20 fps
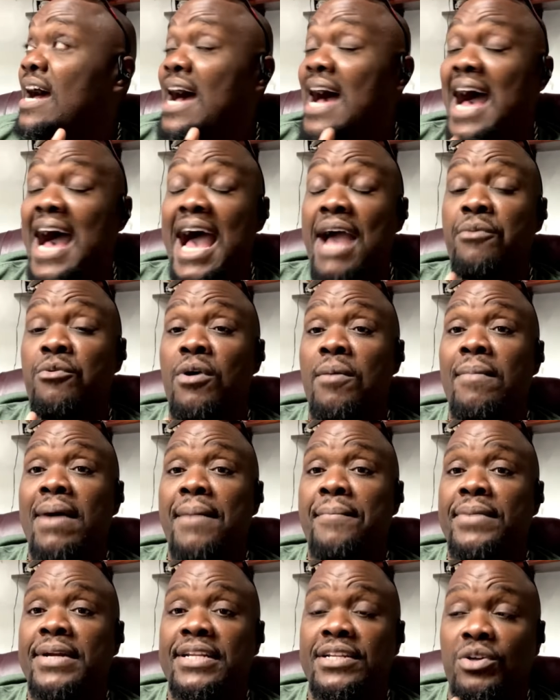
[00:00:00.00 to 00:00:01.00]
I want my
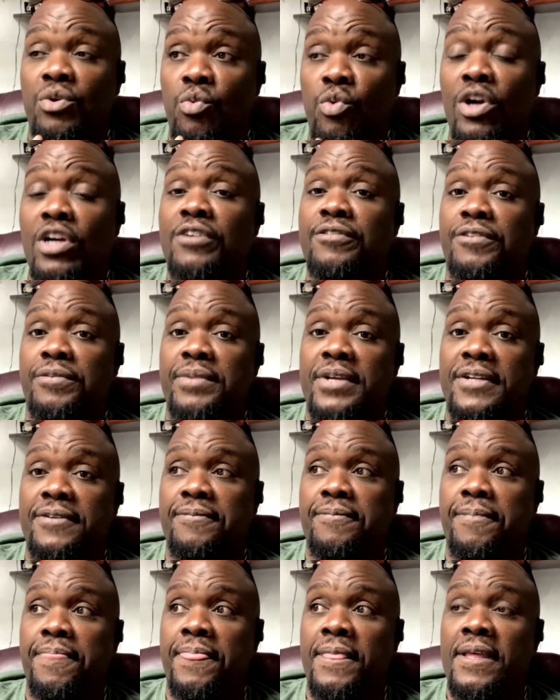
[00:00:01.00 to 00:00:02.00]
money to work for me.
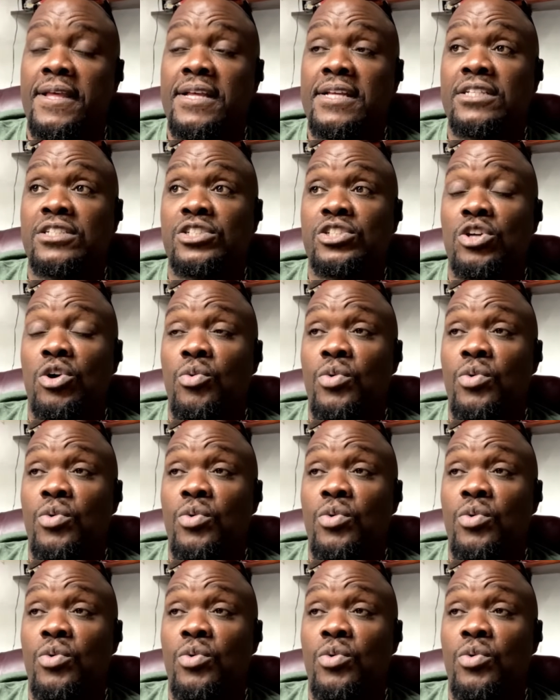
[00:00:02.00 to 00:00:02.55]
So